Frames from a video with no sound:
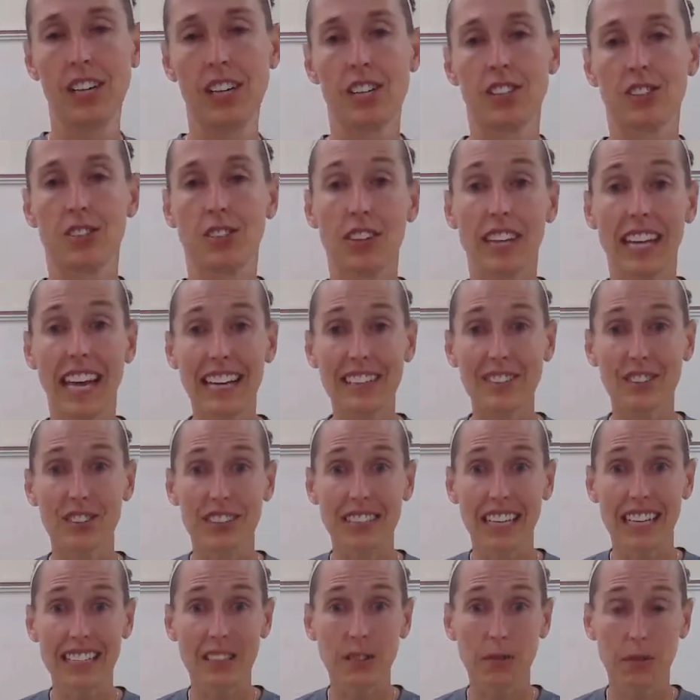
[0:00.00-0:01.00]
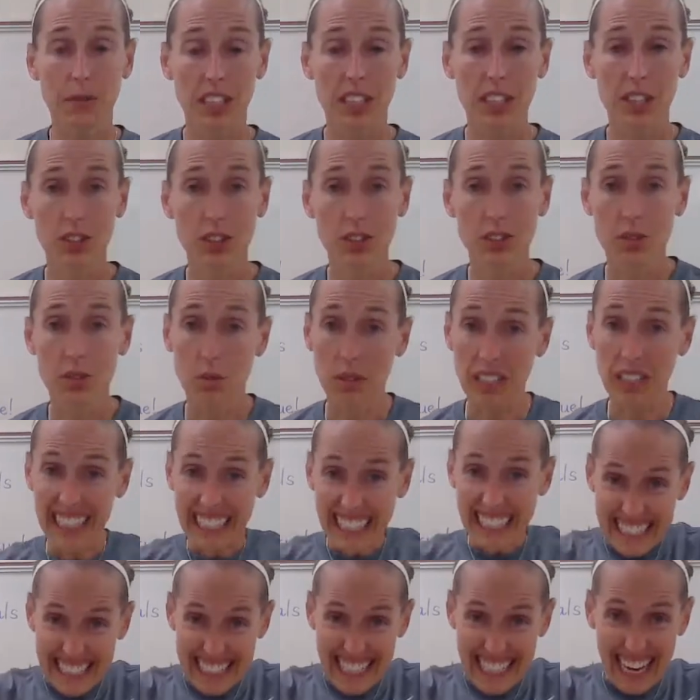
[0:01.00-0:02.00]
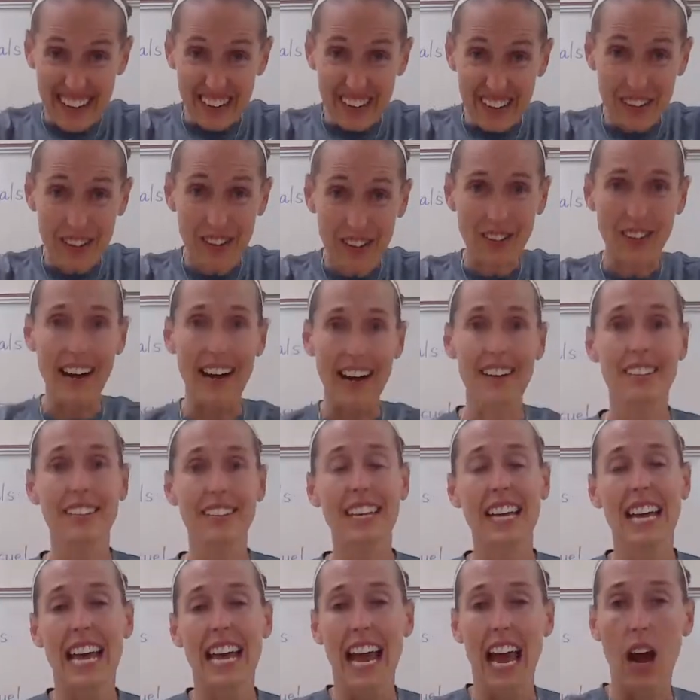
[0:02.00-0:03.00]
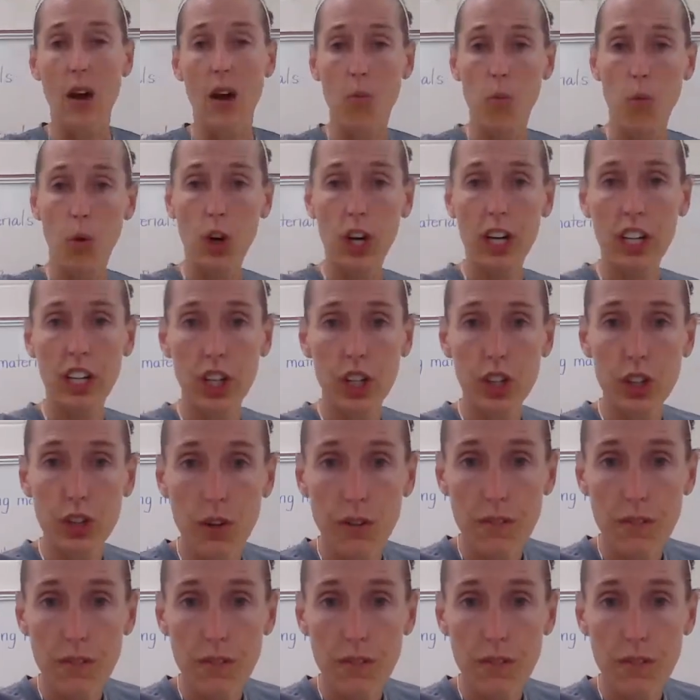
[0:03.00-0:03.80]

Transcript: So the exercise that we're going to do is we're going to get down on the ground and we're going to do